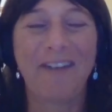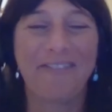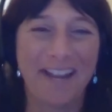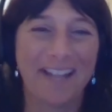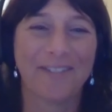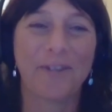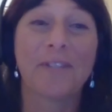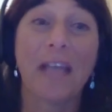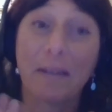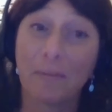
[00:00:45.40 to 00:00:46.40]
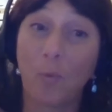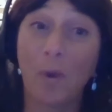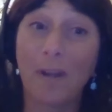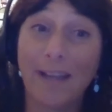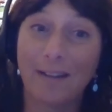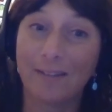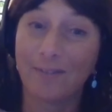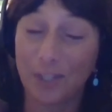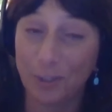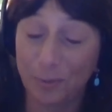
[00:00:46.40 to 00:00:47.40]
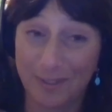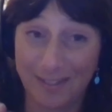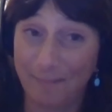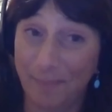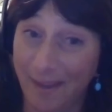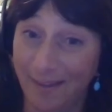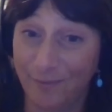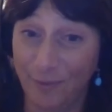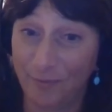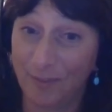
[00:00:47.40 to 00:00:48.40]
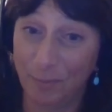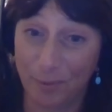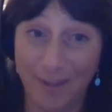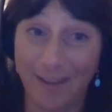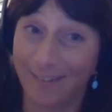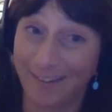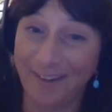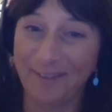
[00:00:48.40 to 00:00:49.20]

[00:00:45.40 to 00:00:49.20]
right. As long as I one out of two is not bad, fifty percent, you know.